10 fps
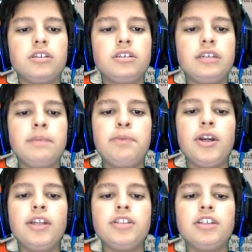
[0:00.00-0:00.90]

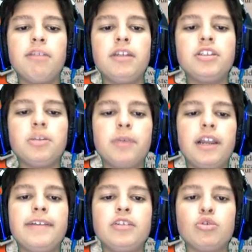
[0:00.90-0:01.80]
temporarily summon some
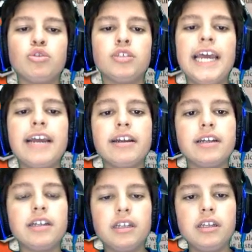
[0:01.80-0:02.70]
elementals to attack,
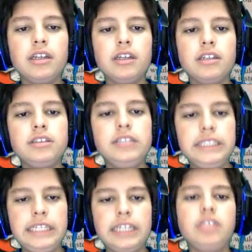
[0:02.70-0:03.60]

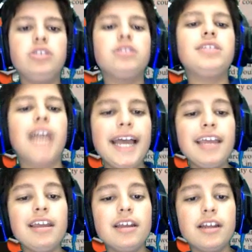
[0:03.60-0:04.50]
then they just die.